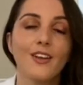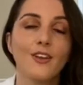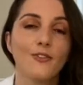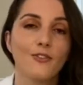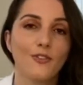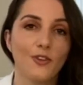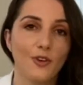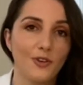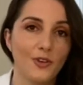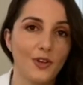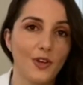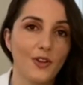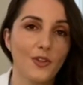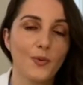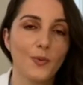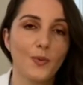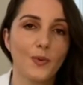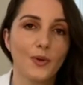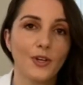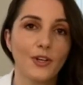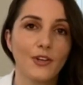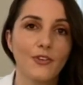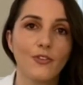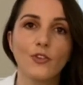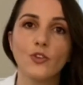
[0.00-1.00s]
So in other
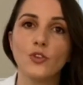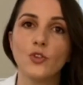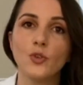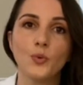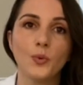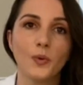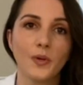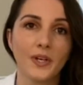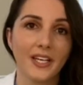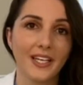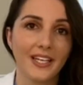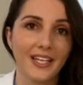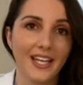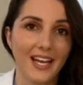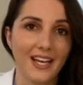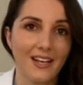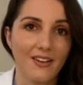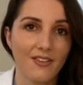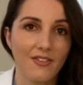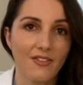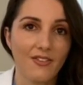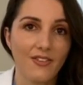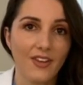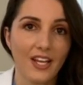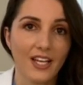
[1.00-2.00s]
words, you wouldn't get
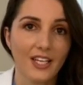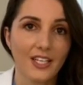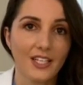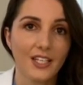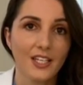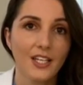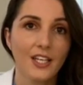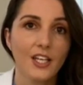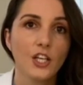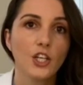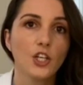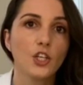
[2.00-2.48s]
as sick,